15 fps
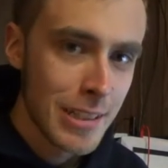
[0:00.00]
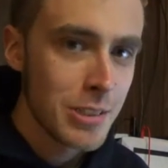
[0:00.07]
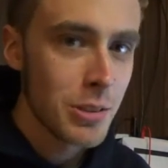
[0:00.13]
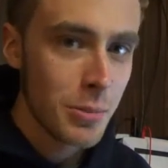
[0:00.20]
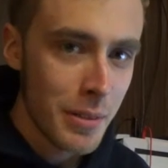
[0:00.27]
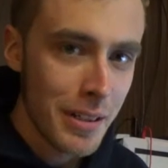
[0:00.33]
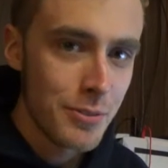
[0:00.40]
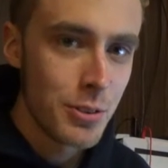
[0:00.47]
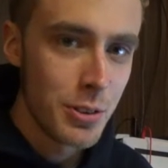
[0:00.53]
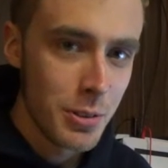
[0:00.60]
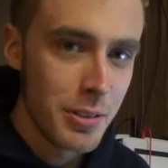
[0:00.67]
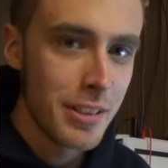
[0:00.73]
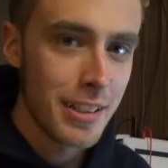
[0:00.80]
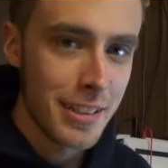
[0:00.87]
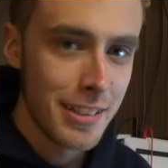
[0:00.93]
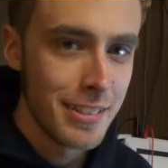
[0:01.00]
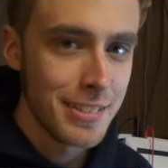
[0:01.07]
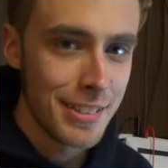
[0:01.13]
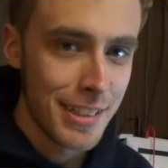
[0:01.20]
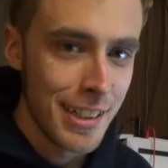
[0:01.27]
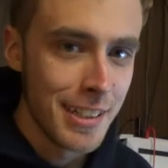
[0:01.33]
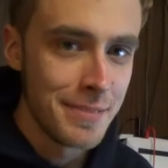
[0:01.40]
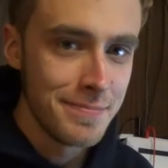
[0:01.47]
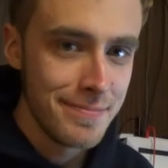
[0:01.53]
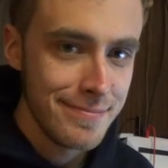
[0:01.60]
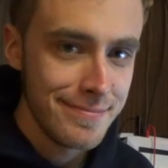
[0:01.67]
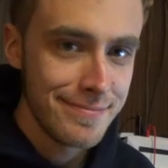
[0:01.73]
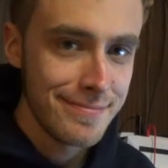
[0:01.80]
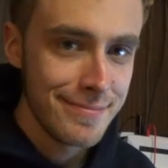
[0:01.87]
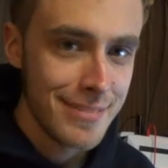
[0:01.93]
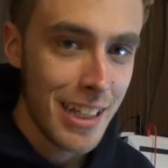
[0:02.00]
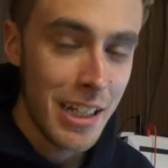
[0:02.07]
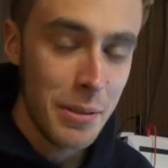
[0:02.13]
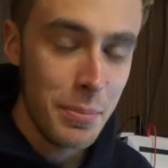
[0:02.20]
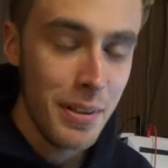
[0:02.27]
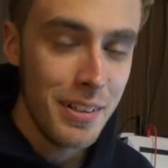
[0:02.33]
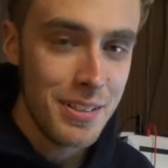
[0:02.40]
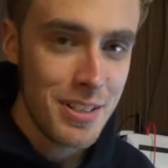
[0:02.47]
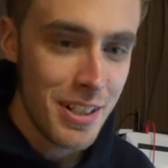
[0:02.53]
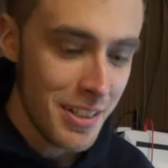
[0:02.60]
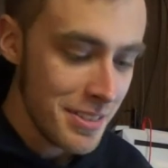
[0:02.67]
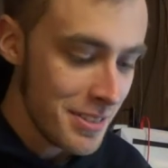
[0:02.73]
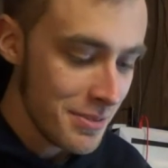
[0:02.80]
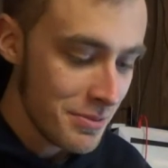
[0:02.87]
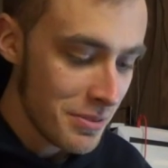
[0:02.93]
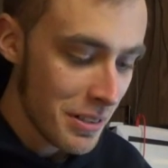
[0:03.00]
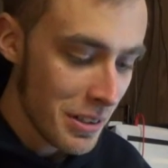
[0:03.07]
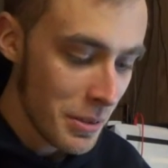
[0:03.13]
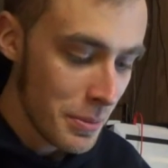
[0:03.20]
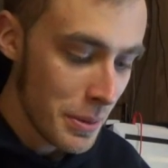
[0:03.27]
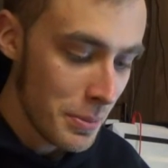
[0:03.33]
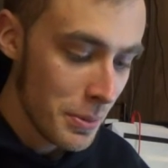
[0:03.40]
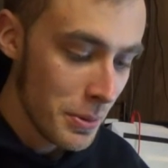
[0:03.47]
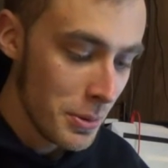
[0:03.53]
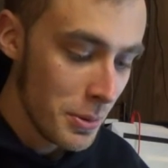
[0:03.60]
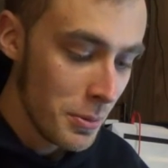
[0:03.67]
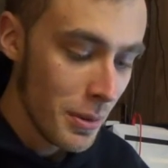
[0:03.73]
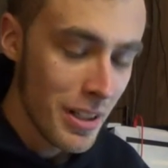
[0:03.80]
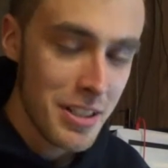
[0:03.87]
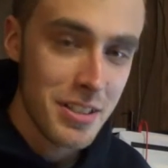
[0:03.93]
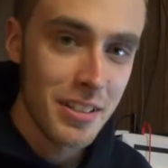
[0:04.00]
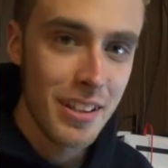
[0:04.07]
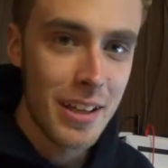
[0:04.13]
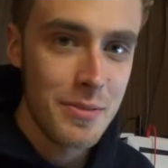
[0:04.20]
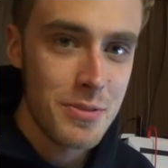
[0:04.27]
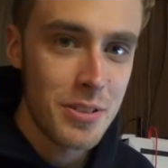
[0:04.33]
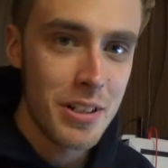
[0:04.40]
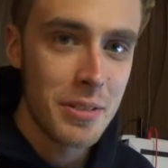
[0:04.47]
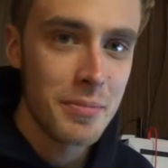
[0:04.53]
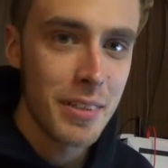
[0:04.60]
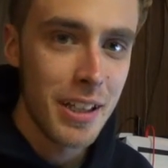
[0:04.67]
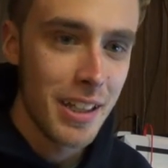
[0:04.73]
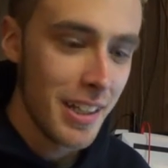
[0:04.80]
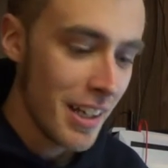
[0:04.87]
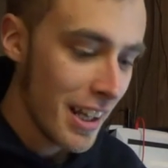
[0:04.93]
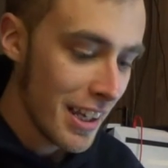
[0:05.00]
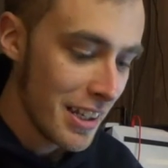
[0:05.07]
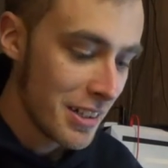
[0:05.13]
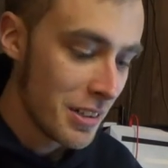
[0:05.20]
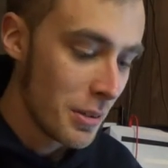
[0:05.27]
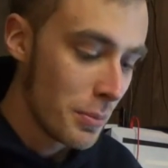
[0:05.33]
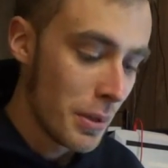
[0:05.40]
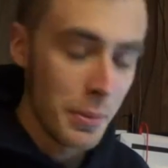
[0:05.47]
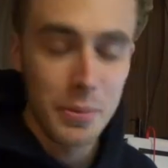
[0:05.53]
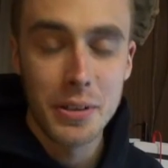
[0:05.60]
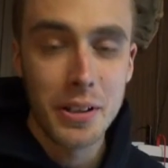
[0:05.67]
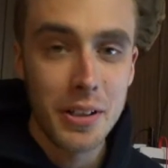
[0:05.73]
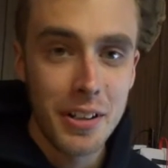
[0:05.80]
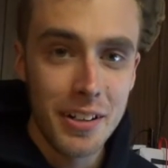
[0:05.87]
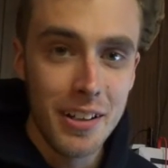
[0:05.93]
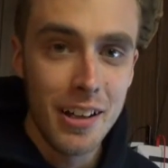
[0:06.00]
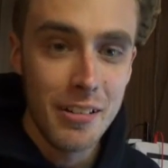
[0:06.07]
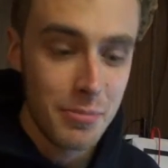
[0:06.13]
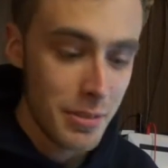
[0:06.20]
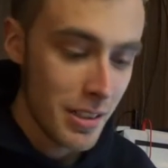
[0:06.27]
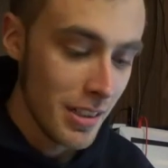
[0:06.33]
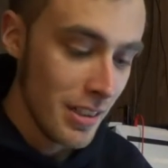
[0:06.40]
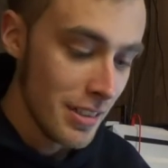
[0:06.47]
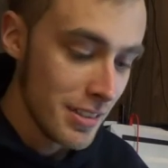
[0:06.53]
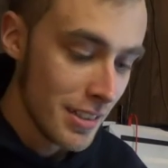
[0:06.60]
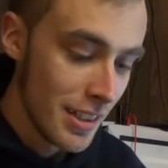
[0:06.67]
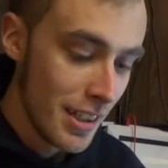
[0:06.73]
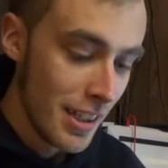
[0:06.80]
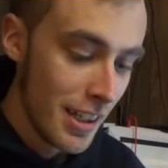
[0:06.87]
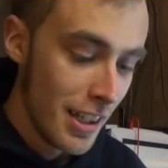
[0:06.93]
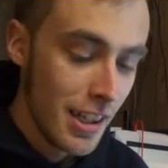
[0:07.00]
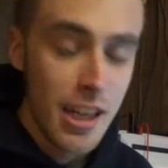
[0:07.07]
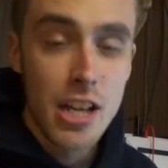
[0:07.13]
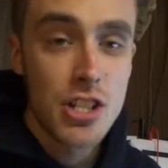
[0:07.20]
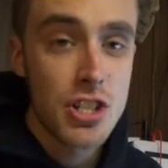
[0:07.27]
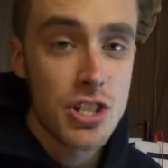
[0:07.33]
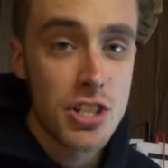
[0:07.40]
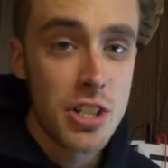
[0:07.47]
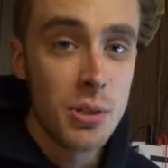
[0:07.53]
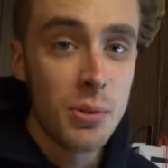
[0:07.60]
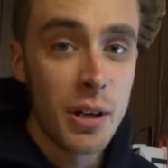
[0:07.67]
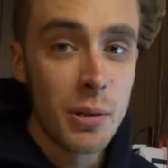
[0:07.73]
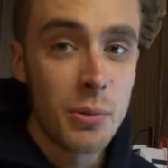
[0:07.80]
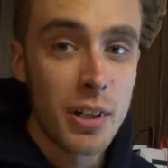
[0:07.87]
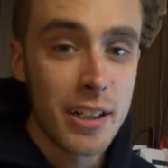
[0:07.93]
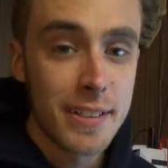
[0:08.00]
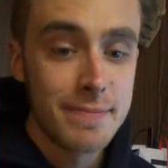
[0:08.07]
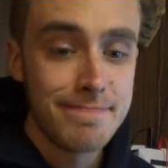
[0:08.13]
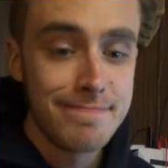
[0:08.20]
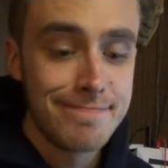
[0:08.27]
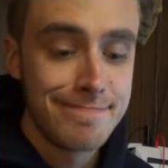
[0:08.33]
So I'm going to have to do it like this again. I apologize for all the people who watched the live stream and I had to abruptly cut it off because it just didn't want to work.